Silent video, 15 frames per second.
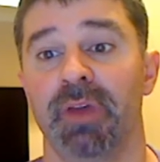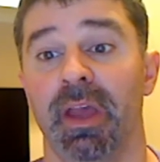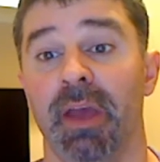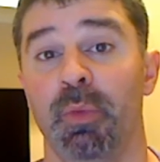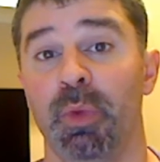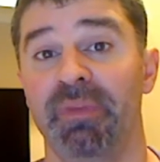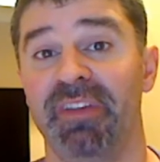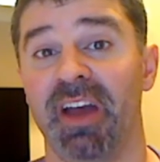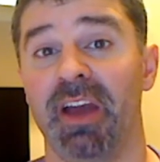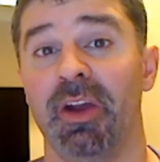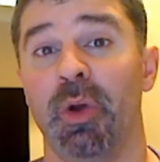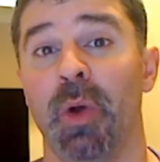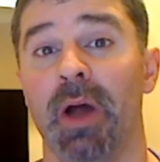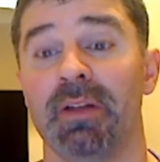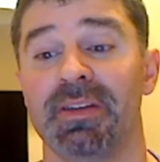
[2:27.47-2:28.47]
okay, we've got
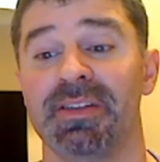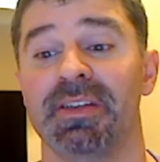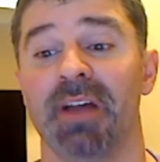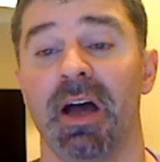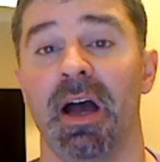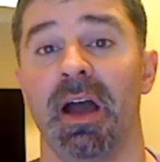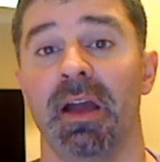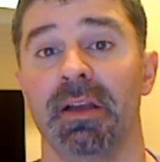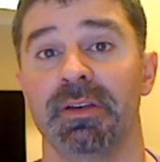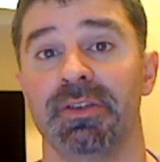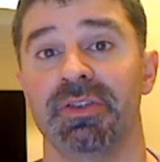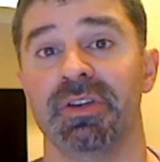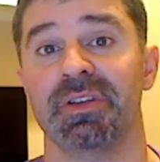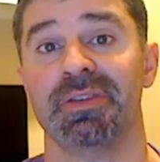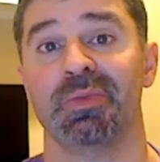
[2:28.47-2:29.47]
to go outside
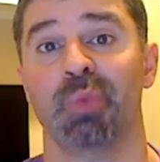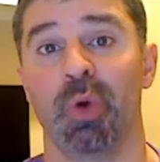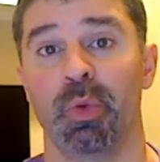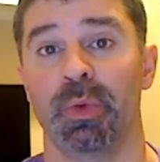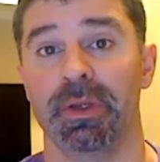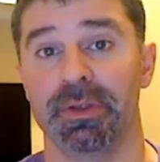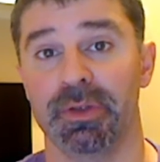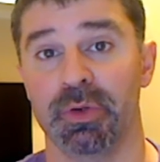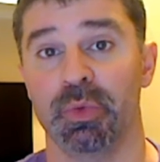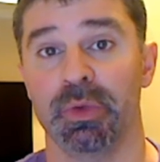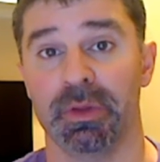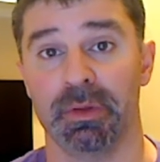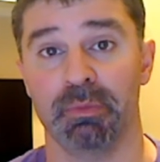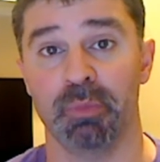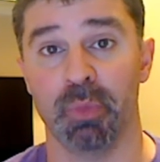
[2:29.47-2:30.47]
just what we do
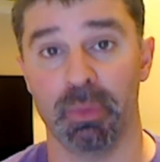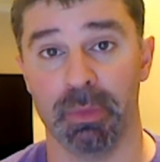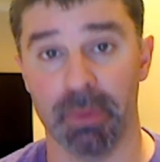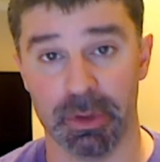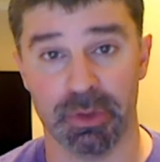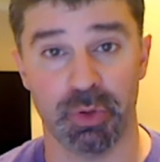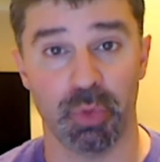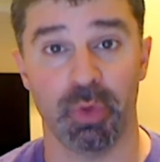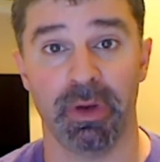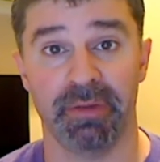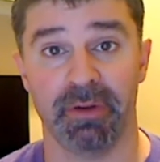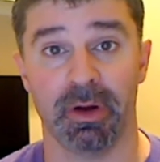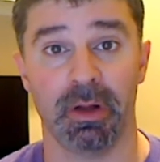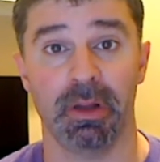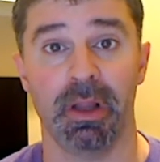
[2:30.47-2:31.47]
with the majority
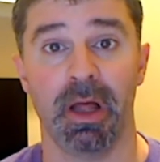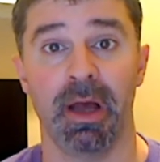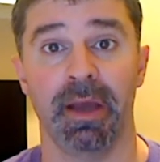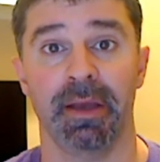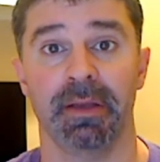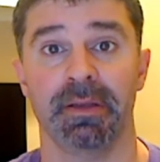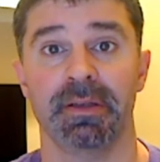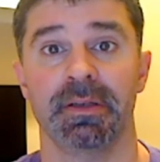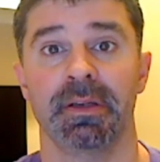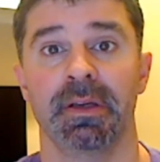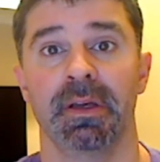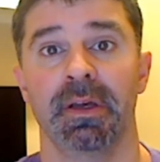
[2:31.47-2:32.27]
of our clients